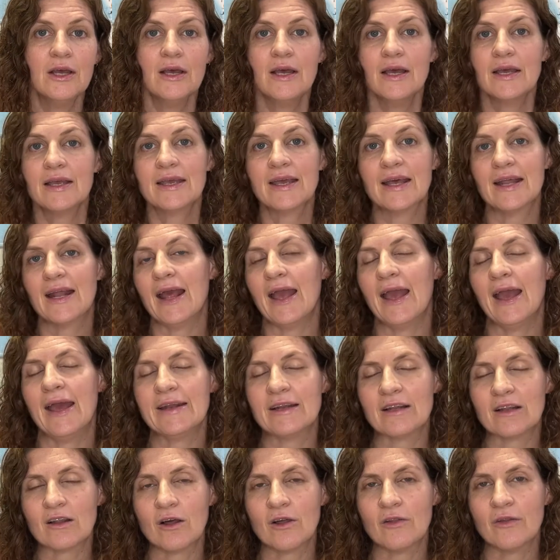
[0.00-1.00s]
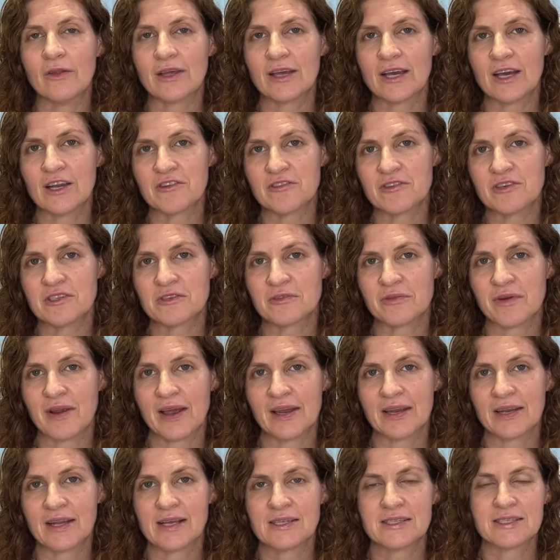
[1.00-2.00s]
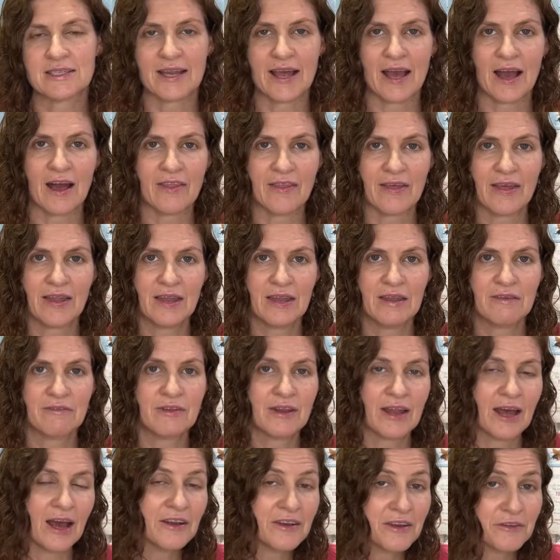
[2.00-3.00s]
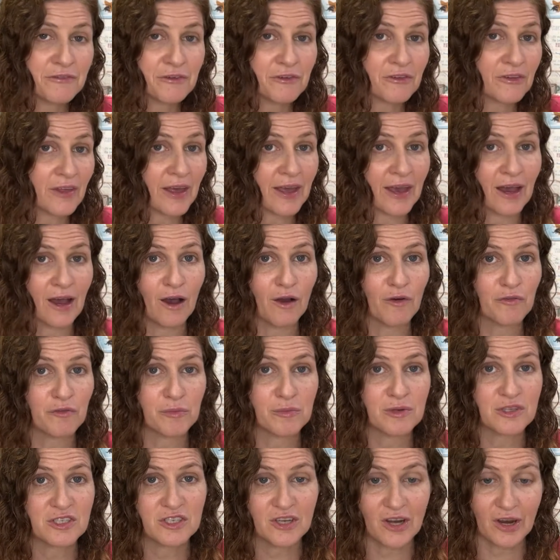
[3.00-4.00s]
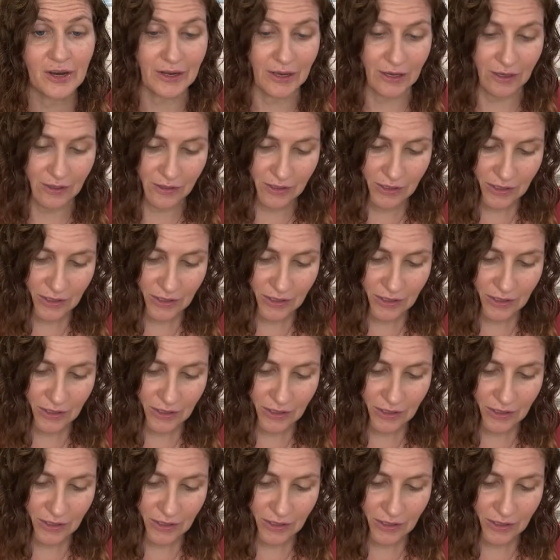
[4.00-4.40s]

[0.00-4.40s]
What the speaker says: get a handle on the countries around us and how they live and how different they are from Australia.